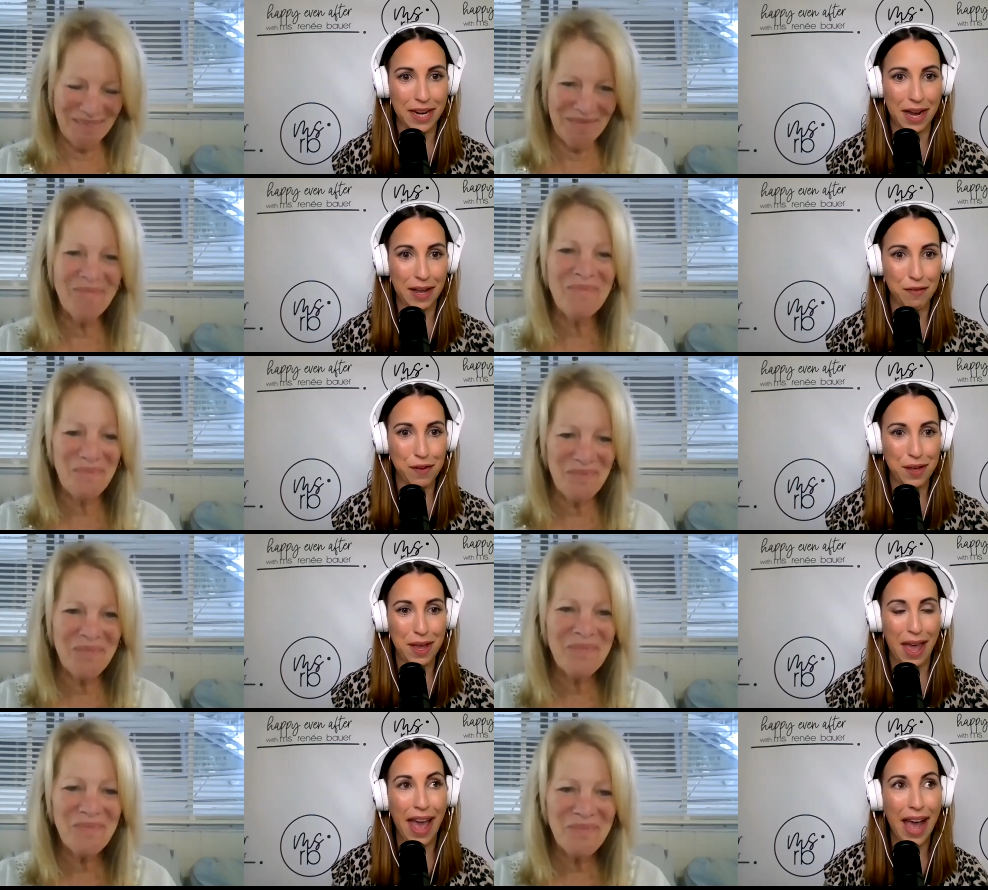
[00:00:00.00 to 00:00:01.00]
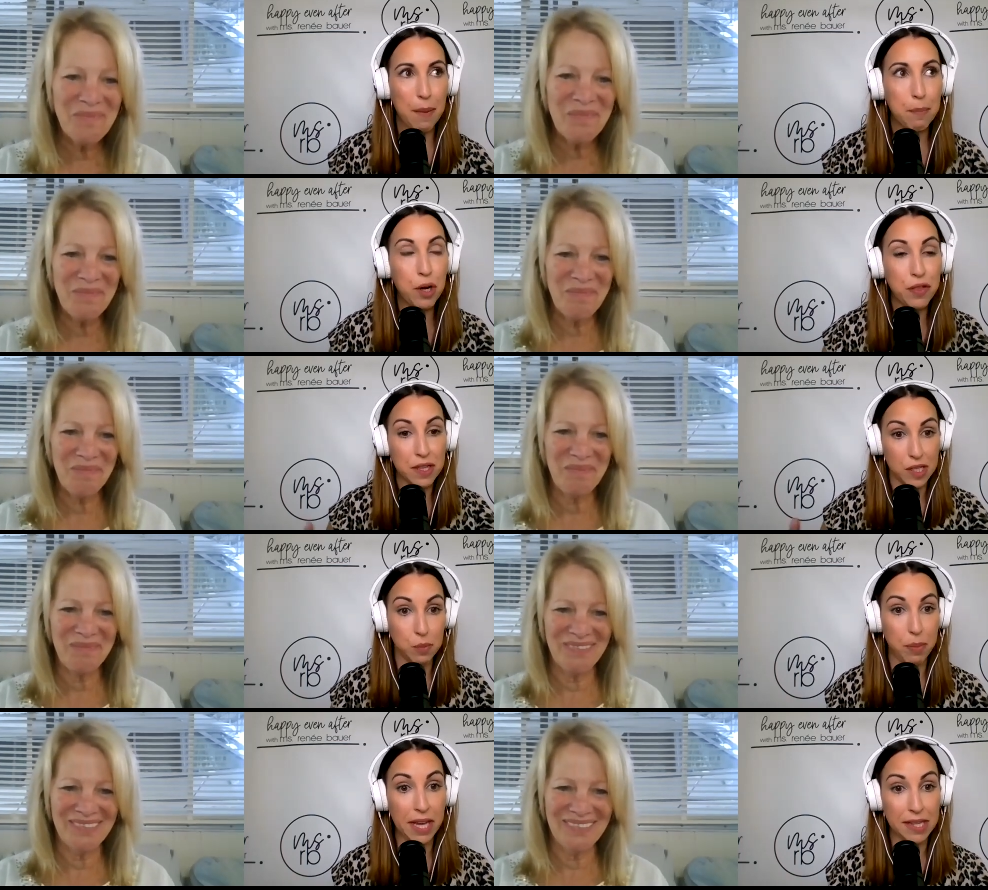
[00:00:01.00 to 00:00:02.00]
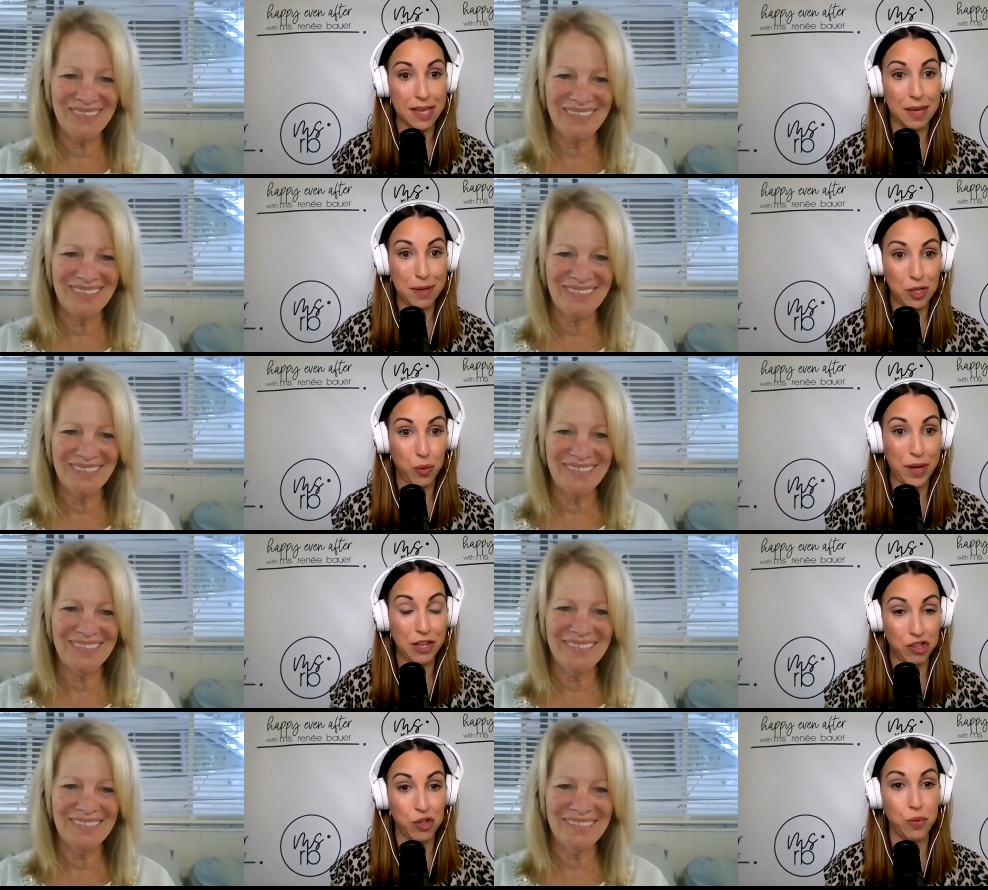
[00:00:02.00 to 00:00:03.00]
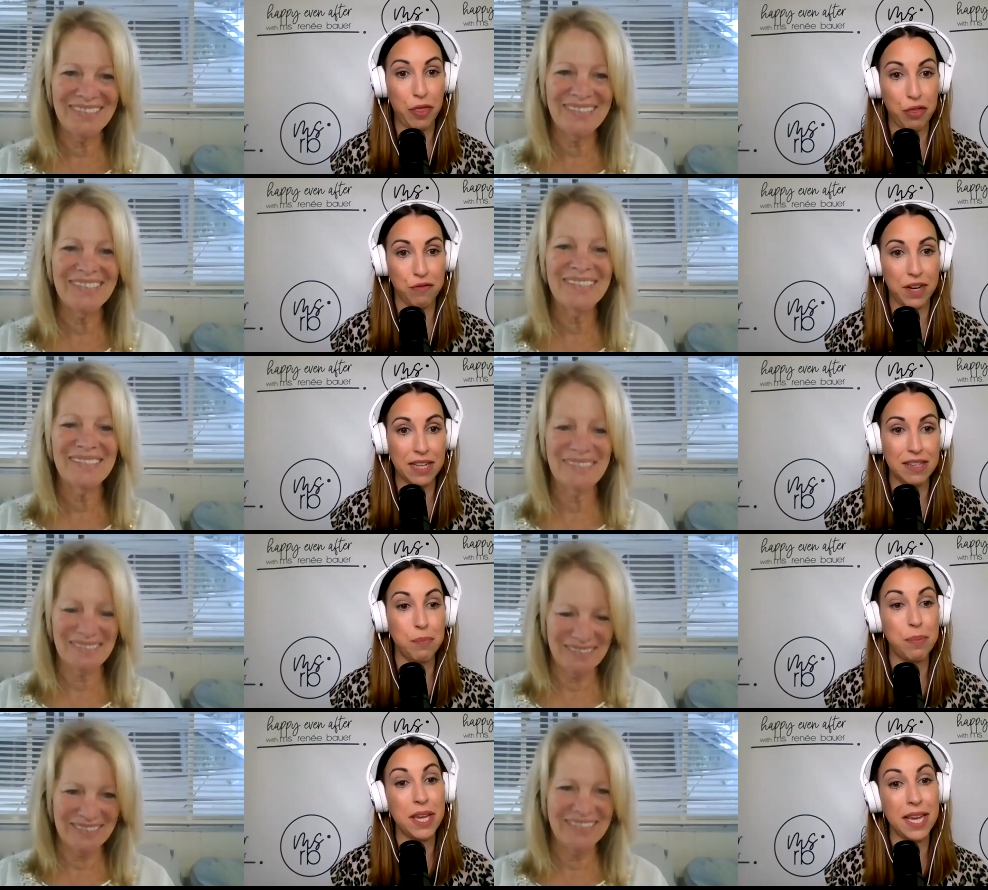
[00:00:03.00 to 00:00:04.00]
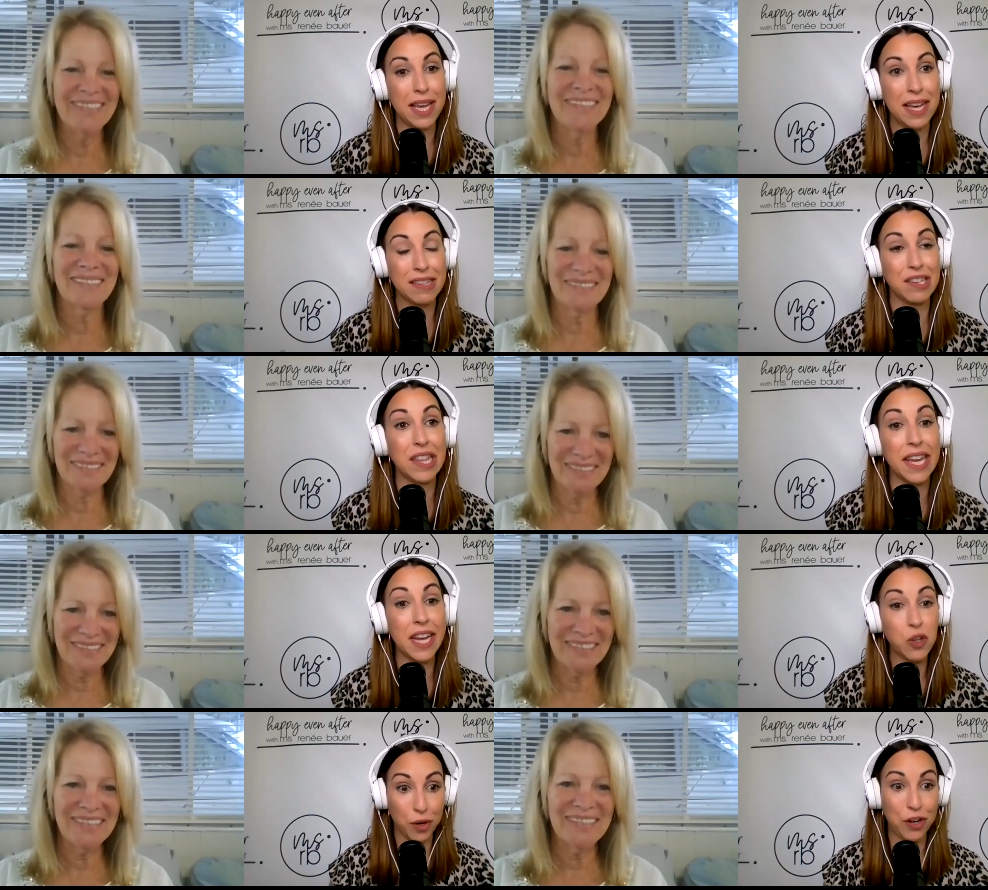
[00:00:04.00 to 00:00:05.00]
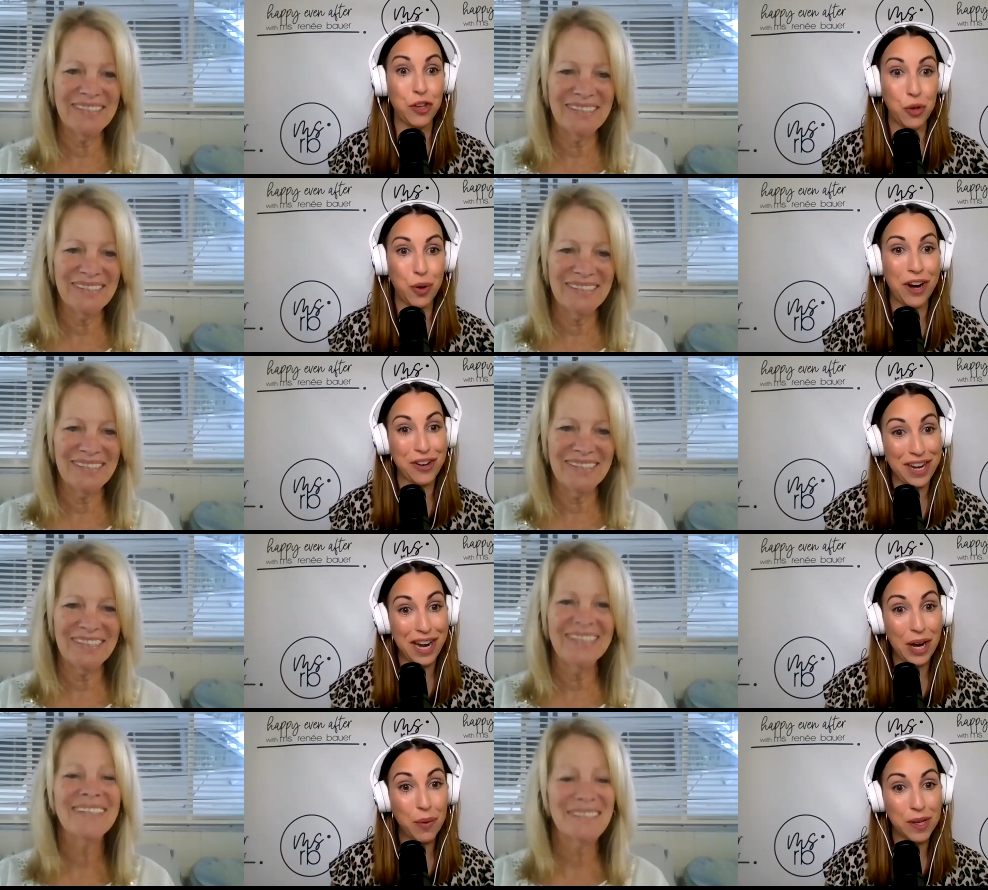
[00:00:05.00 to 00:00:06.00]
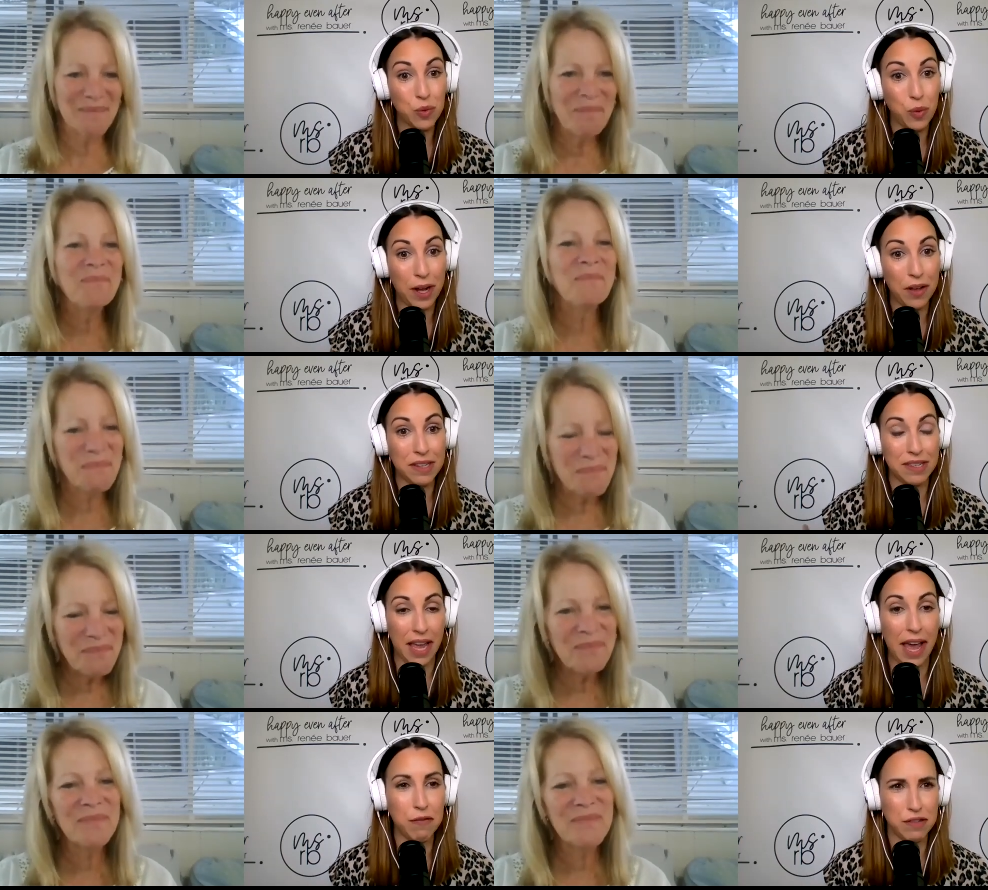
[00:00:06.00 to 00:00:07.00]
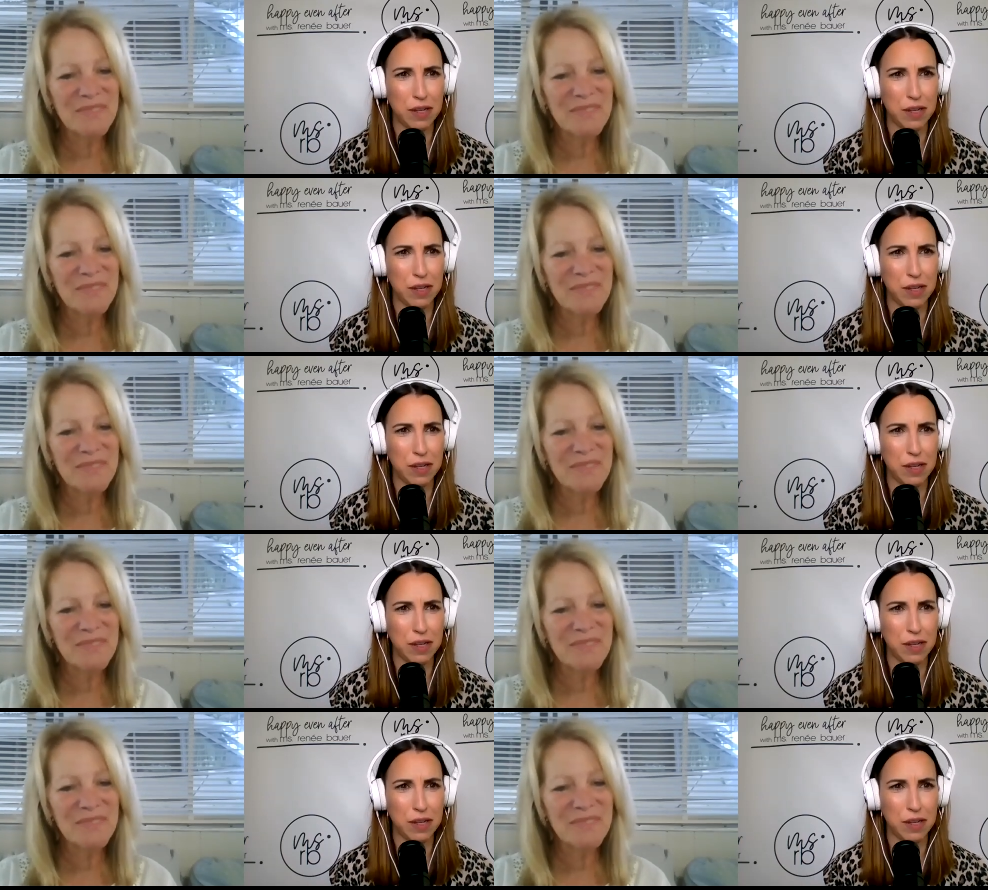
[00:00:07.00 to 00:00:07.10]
Speaker 1: and i have put the space in between two and three to be to land where you are now as well and to have